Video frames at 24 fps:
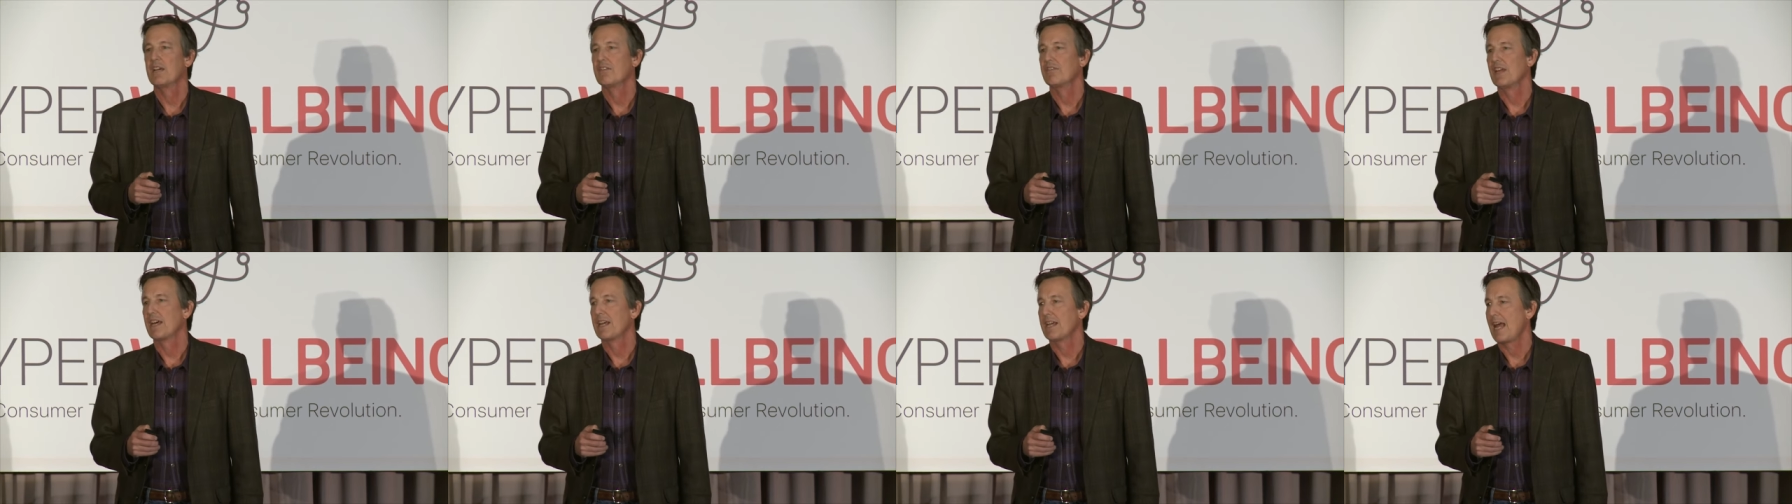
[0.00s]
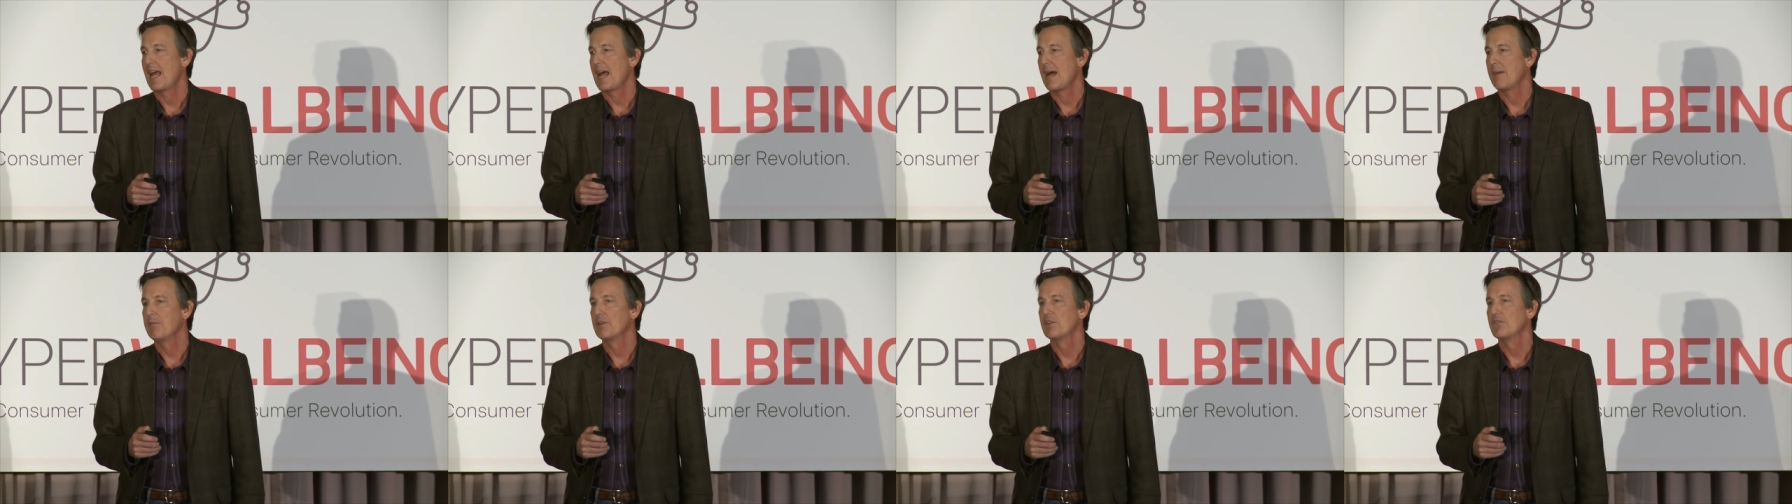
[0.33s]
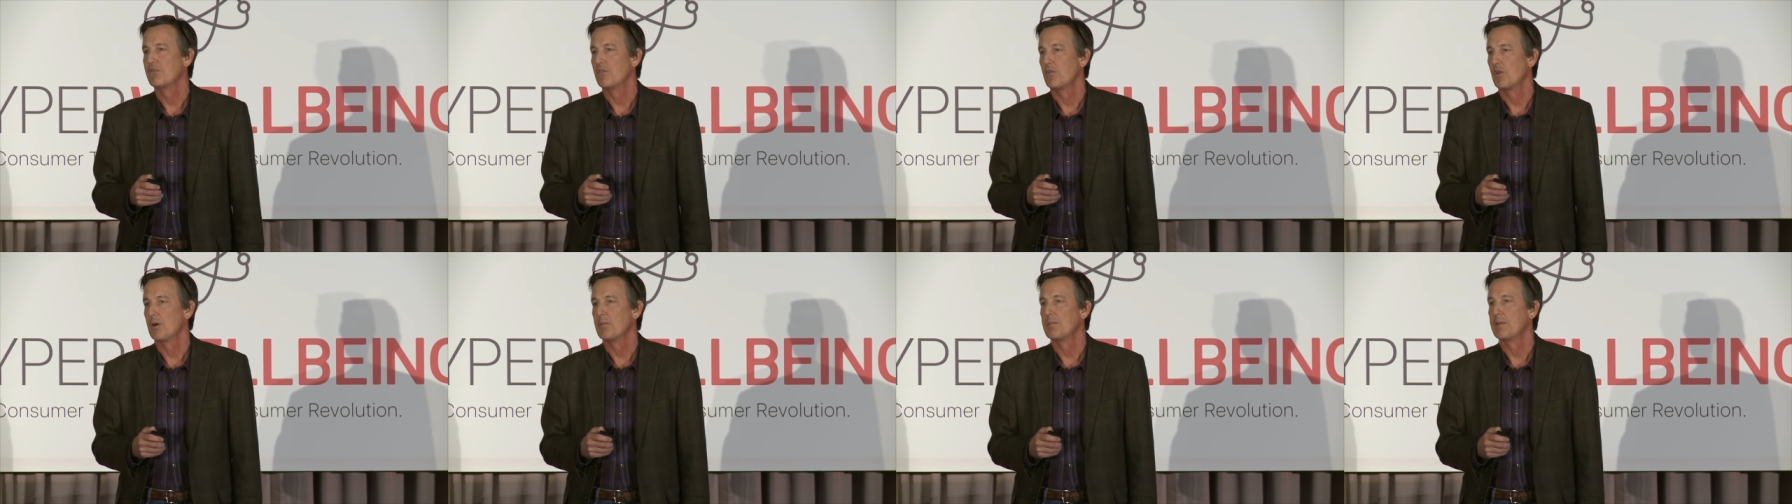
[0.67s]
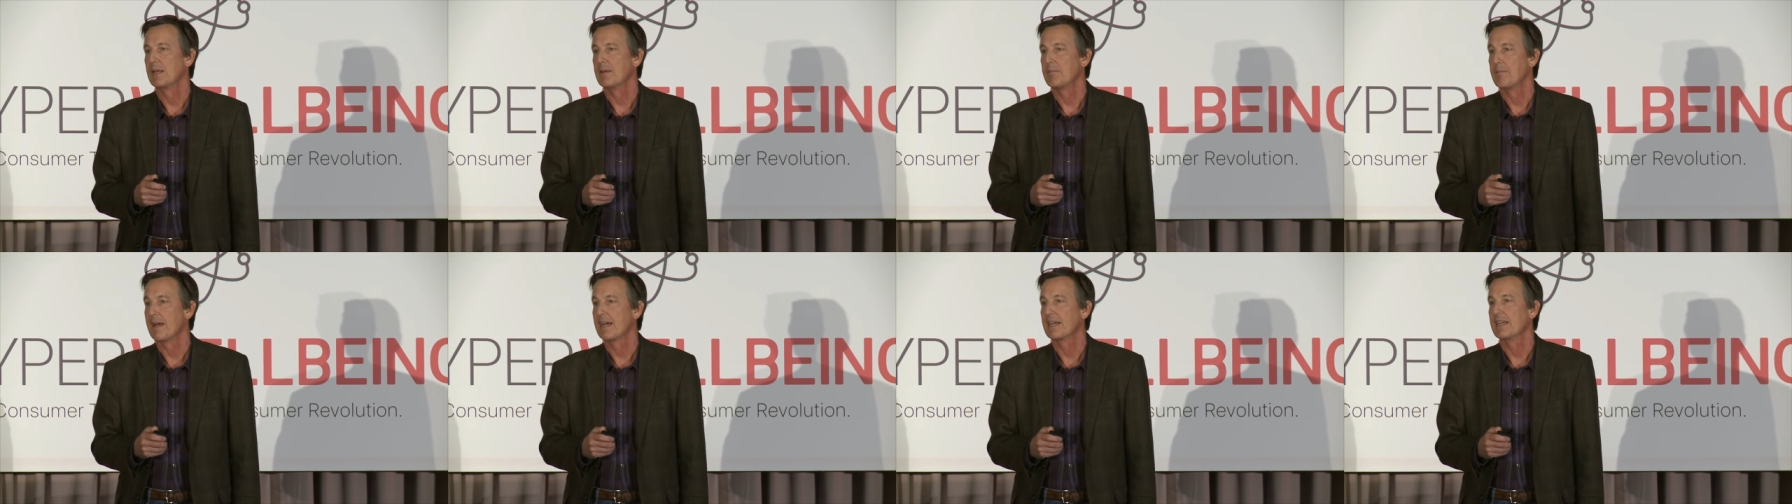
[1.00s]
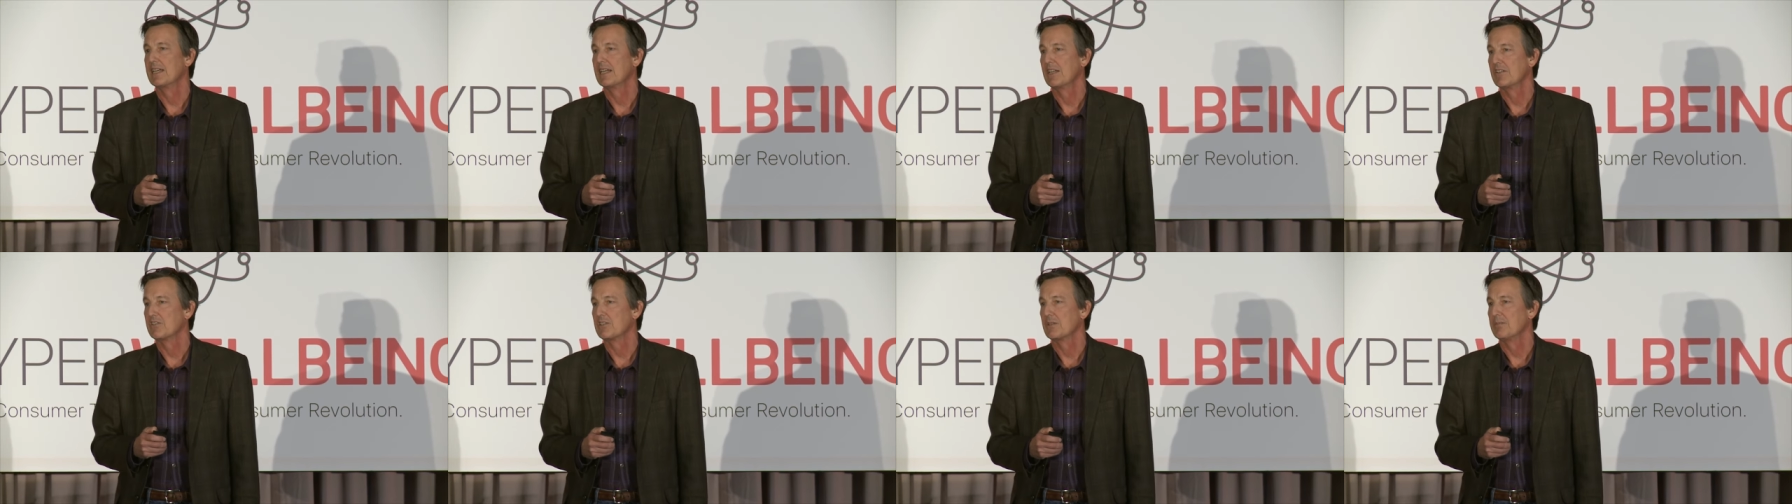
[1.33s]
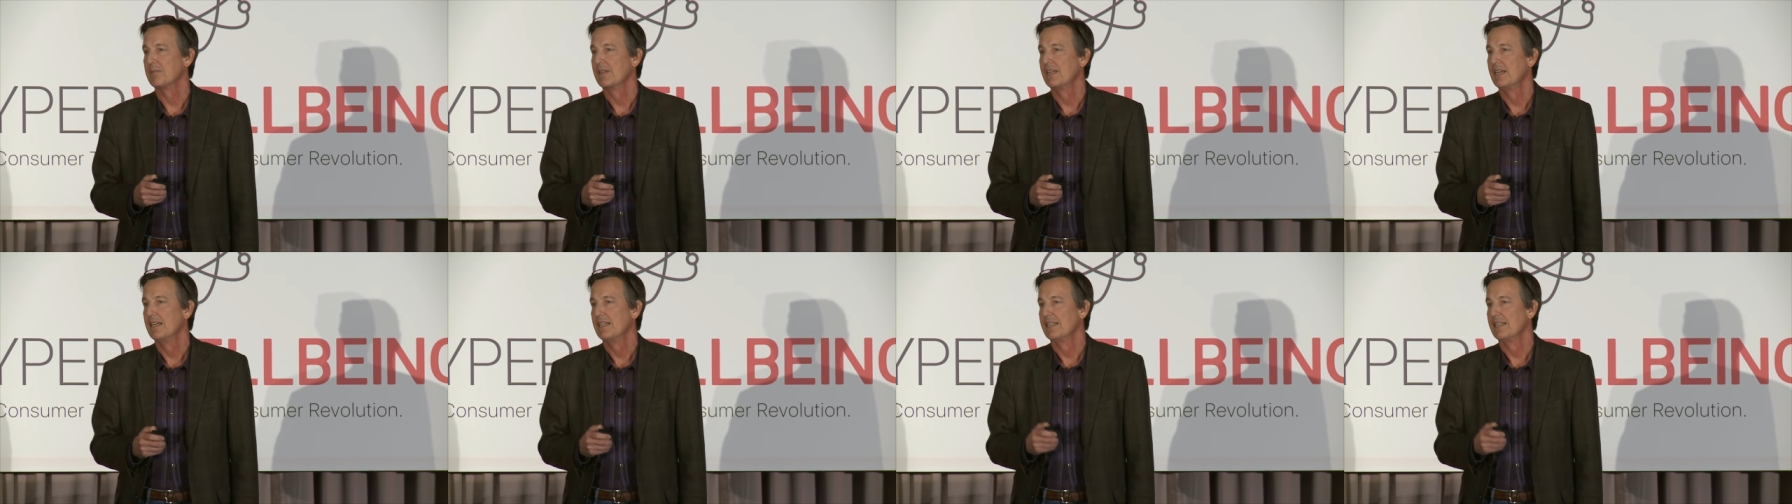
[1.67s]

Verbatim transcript: of that habit forming mechanism